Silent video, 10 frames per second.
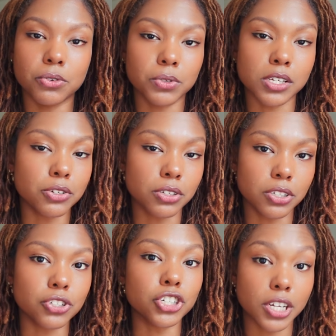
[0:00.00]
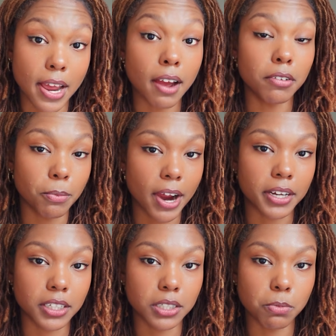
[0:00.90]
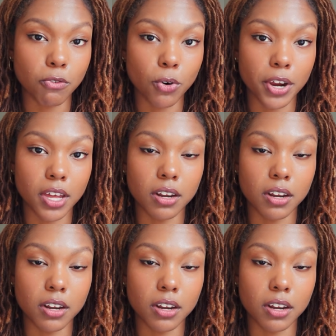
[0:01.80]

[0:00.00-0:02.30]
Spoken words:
essentially should have it practiced beforehand.